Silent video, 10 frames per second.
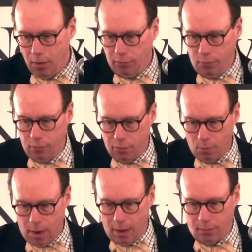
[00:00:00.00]
Susan
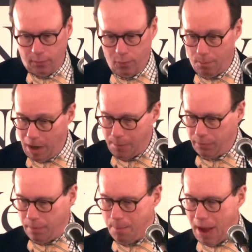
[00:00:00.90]
Rice,
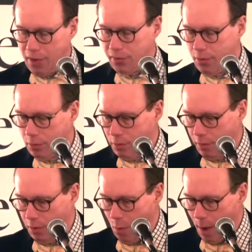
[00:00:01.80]
Obama's ambassador to the
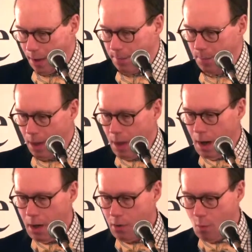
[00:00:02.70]
UN,
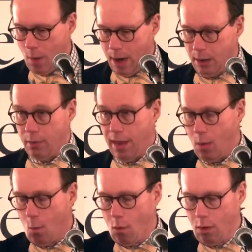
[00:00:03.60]
on her way to
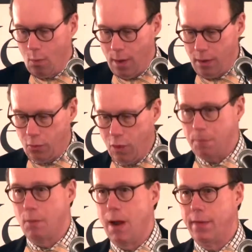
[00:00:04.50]
that whirlwind trip
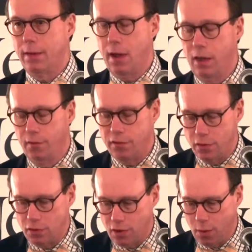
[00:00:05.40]
around the
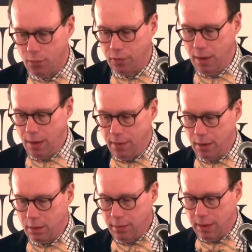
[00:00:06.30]
television shows
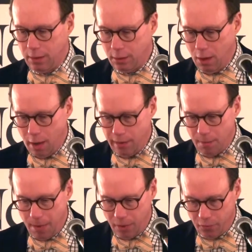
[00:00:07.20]
that Claudia
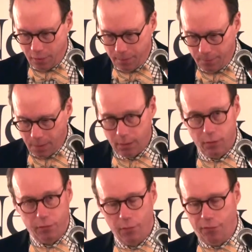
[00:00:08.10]
mentioned
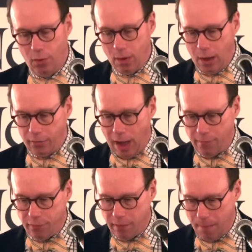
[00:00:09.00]
just a few days
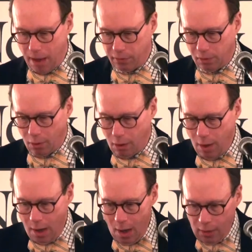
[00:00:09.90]
after the massacre,
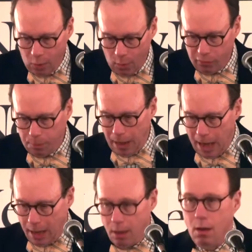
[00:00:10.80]
to
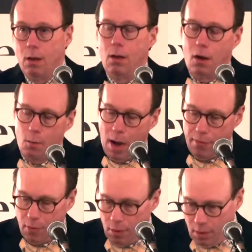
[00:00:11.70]
explain, or
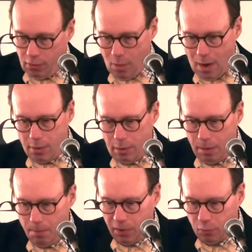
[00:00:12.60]
rather, to utterly
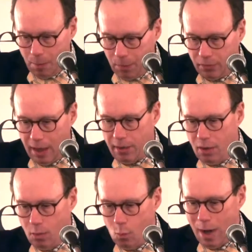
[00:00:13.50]
misrepresent
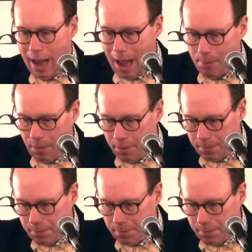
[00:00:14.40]
what happened.